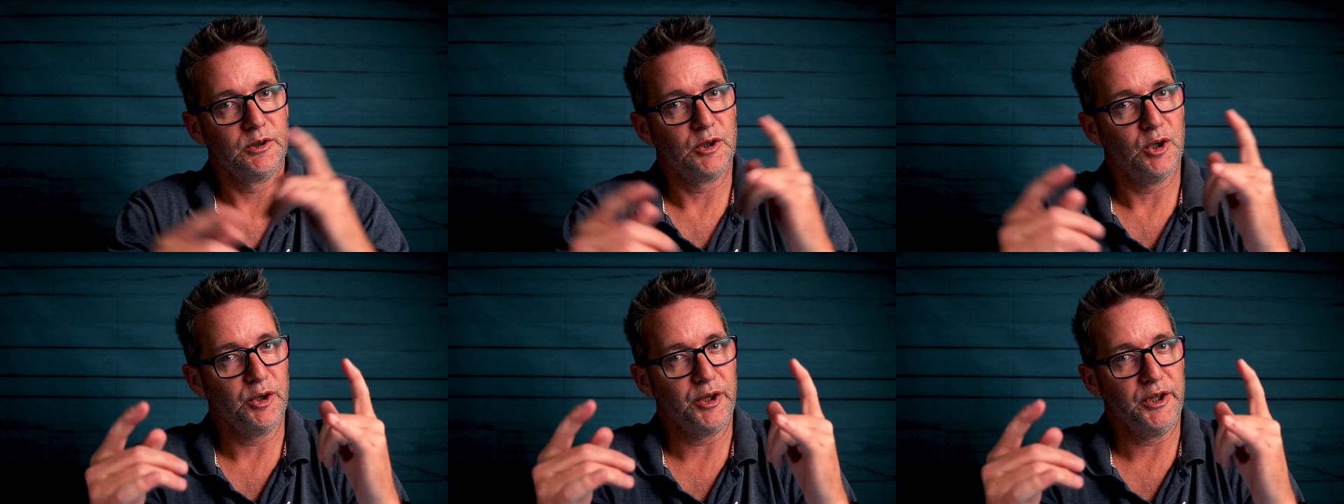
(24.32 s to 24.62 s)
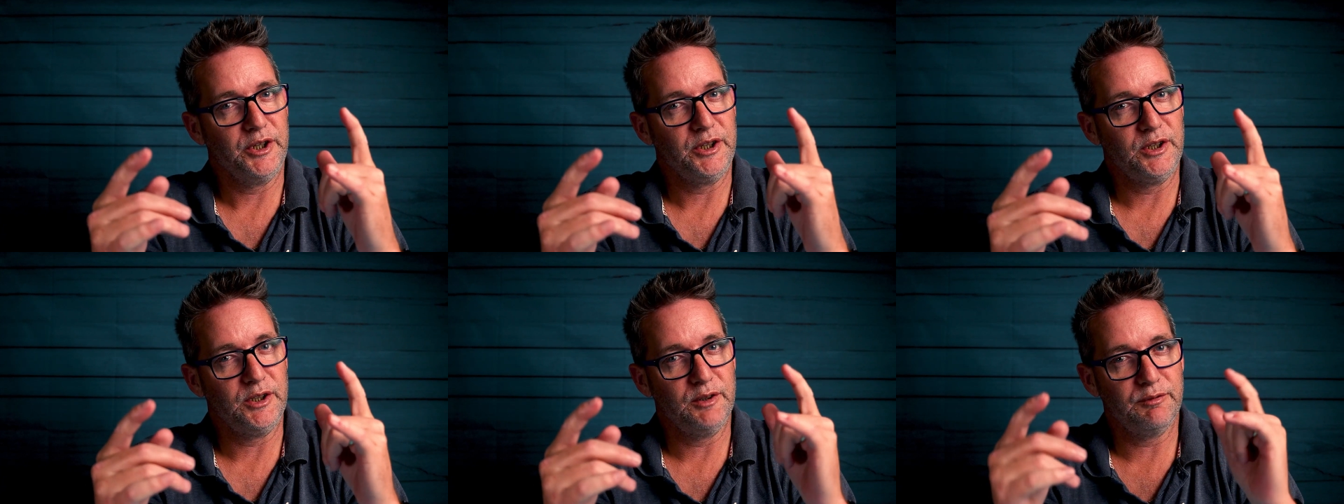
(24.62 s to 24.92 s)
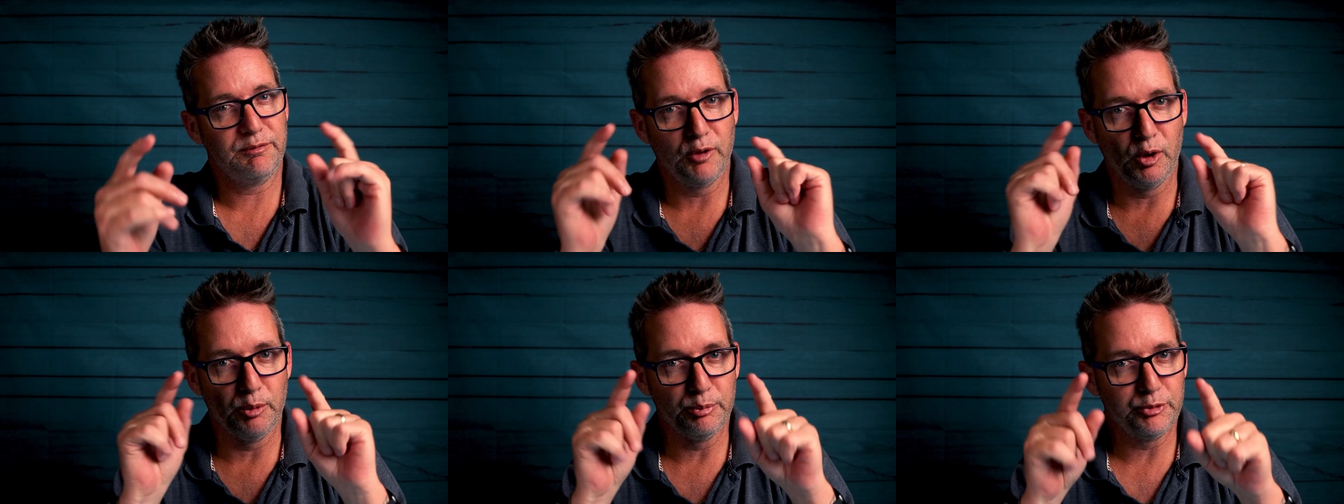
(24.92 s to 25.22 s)
Connor
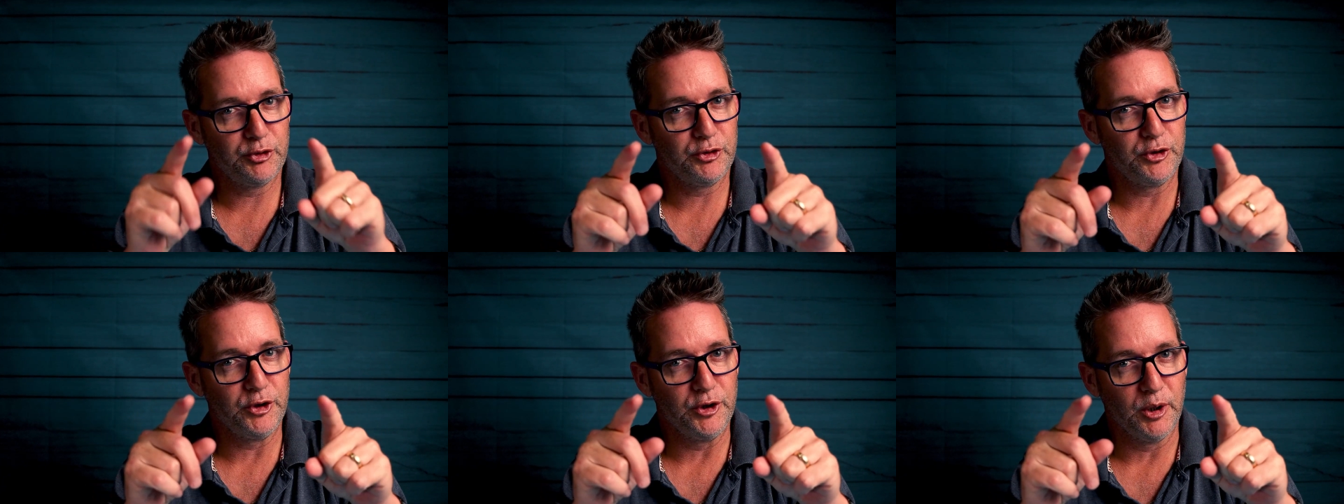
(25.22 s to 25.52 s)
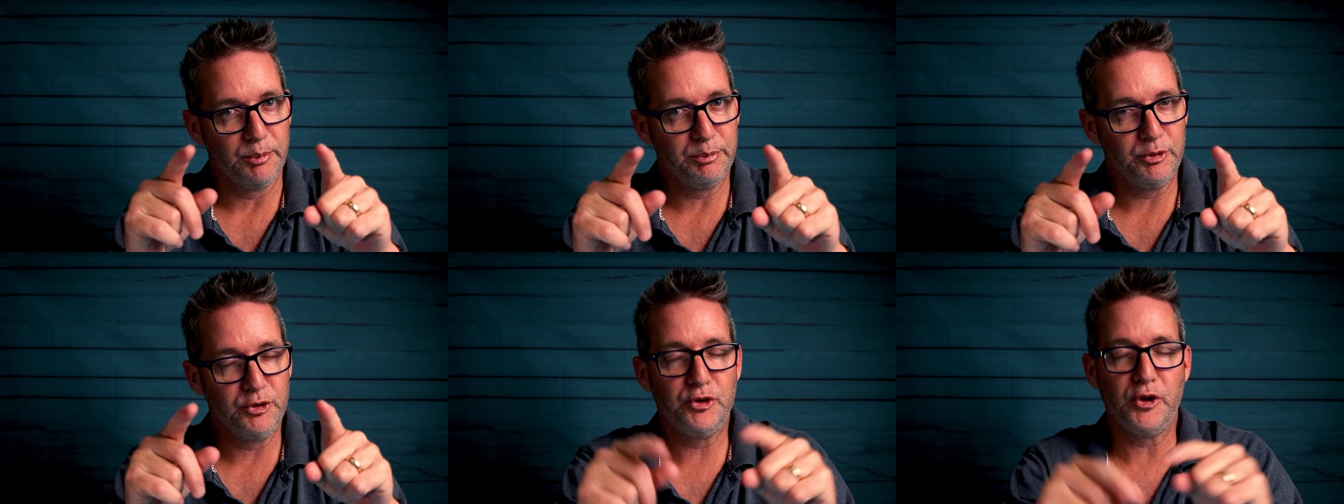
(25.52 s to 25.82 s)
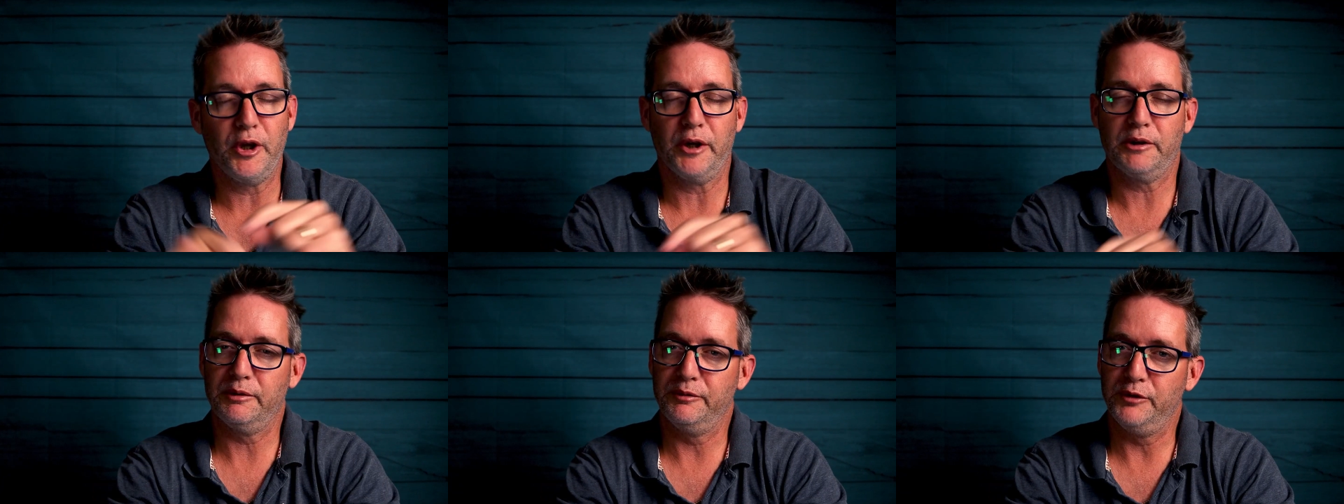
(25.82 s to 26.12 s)
here from CW's
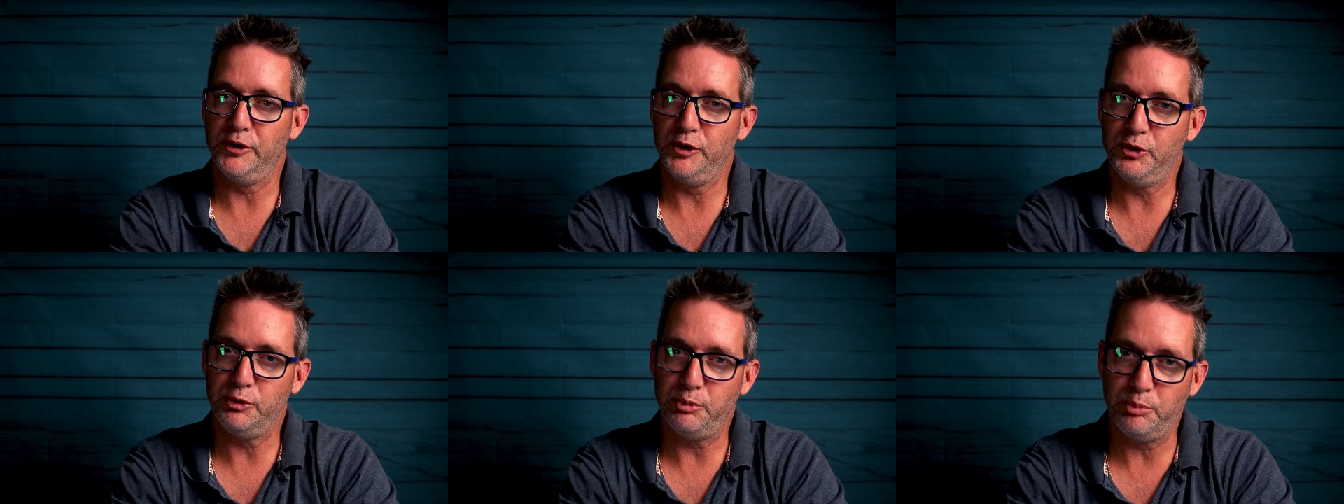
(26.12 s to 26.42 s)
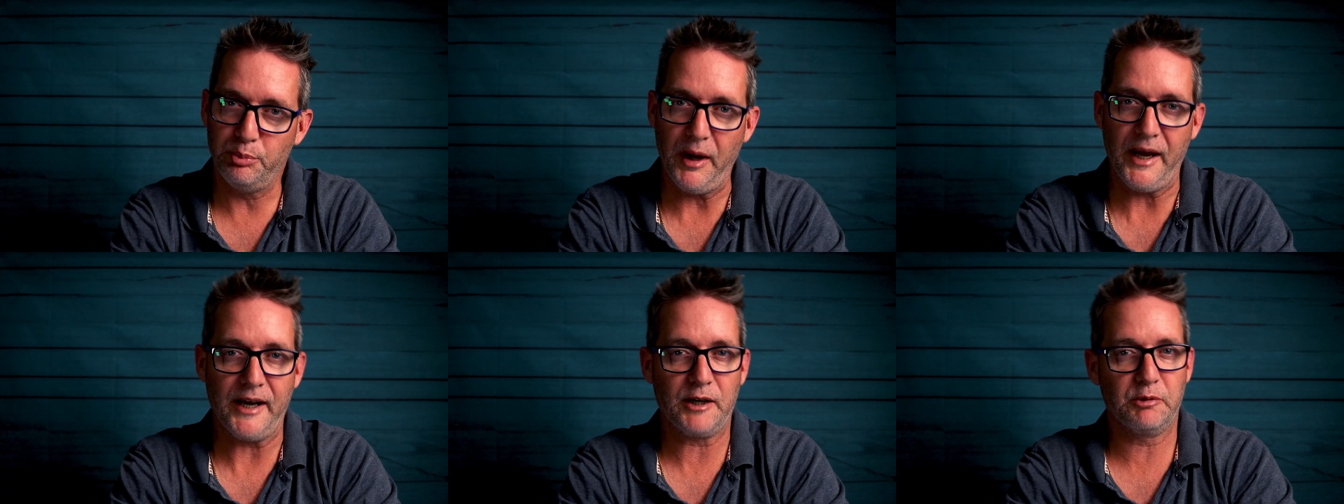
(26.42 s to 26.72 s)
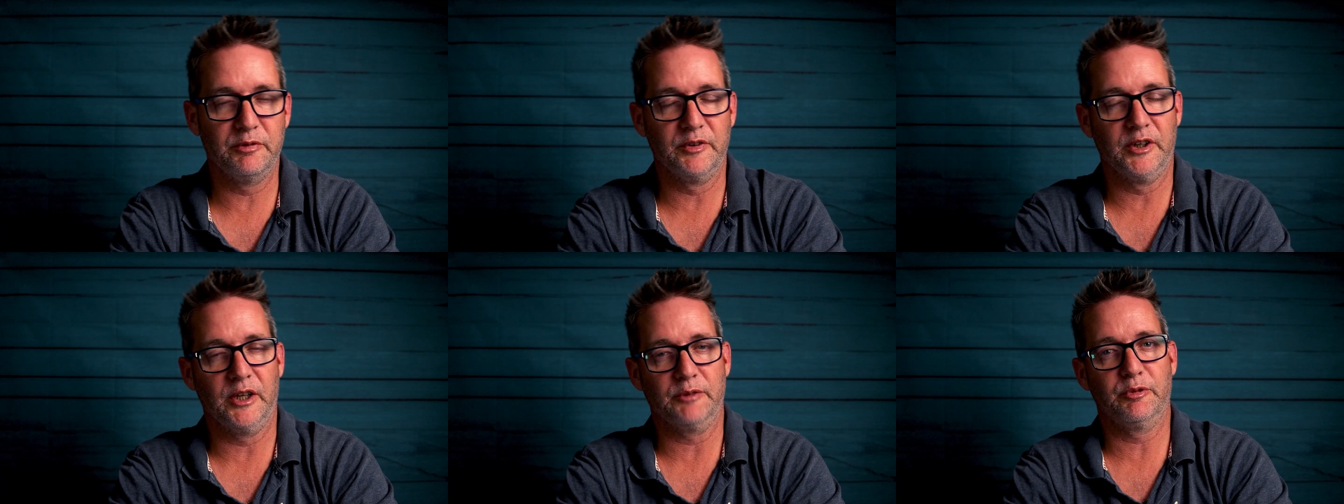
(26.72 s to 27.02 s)
Tech Reviews,
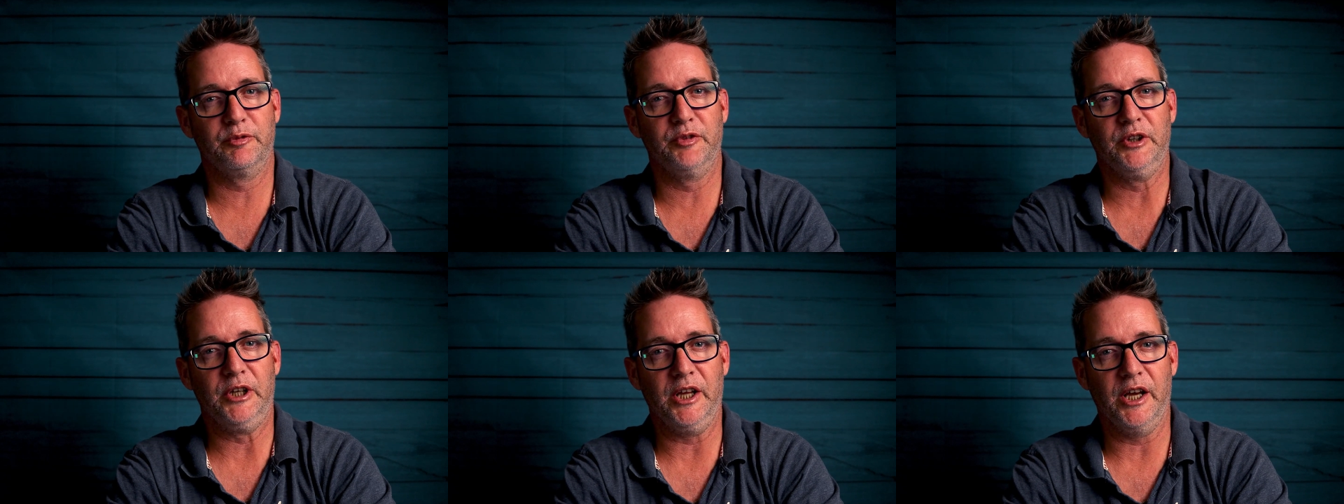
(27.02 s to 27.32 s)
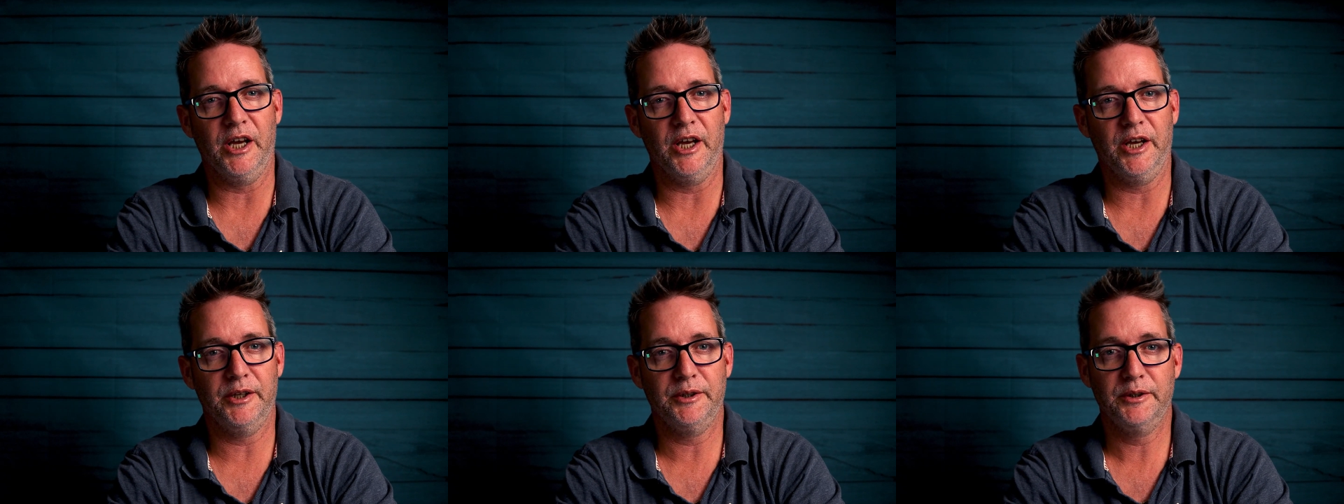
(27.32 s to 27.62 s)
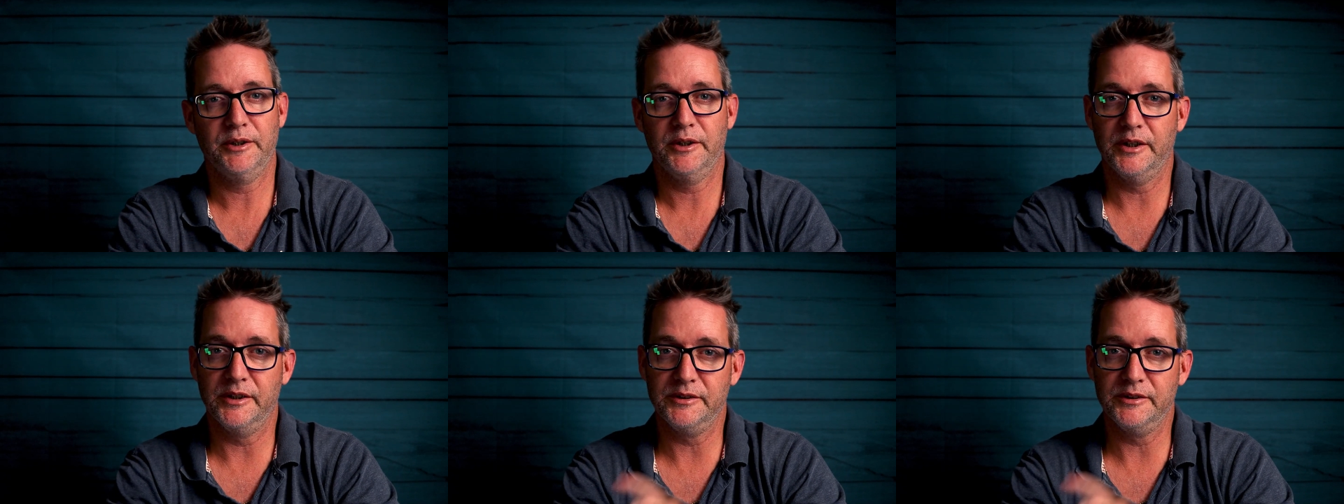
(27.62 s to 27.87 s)
back with another video.